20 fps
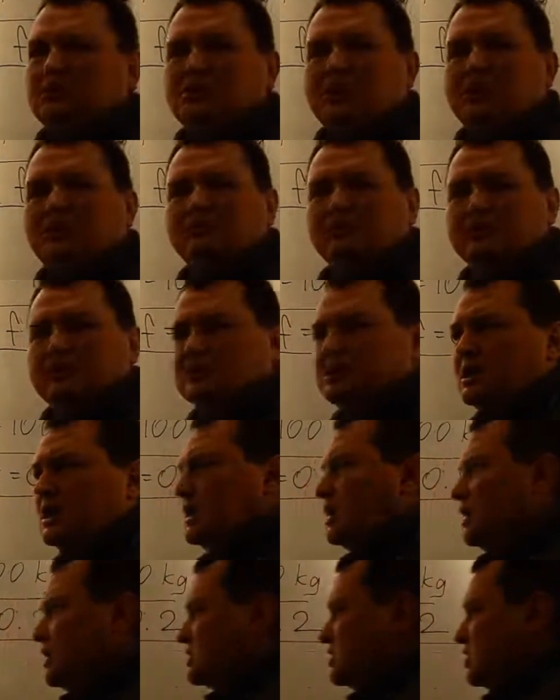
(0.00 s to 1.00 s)
travels.
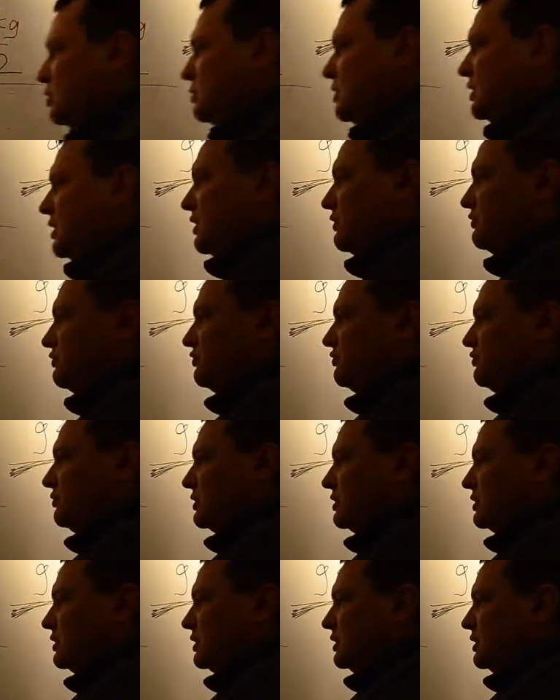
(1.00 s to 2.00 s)
So we have
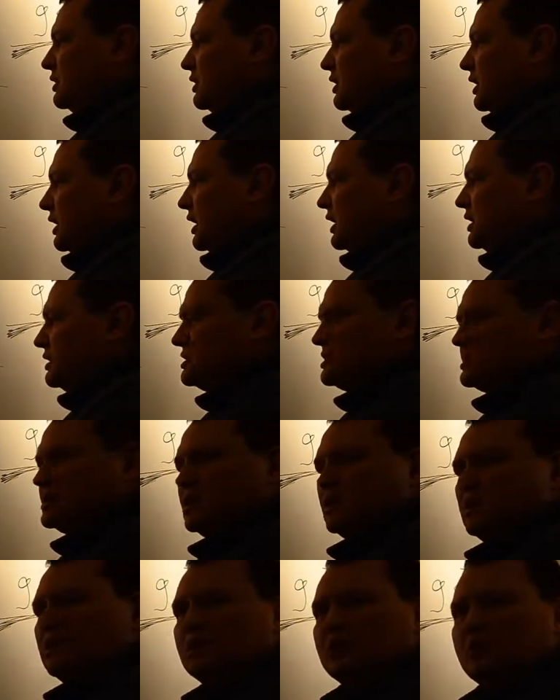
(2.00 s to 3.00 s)
x,
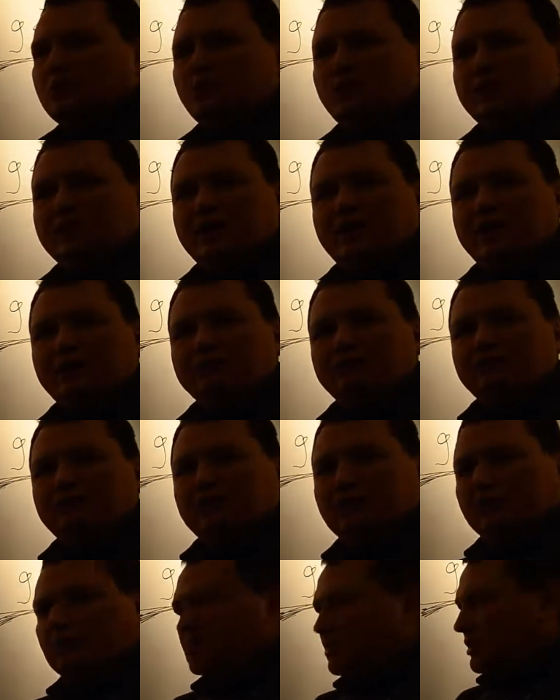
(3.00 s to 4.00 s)
we have
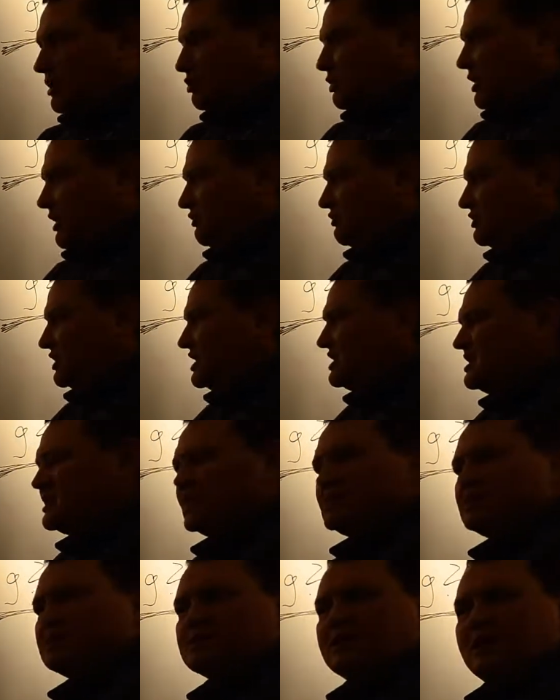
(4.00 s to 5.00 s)

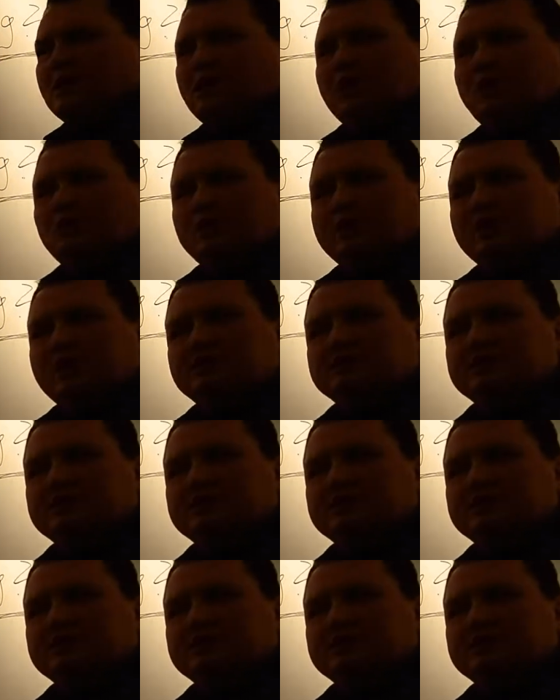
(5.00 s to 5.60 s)
distance, we have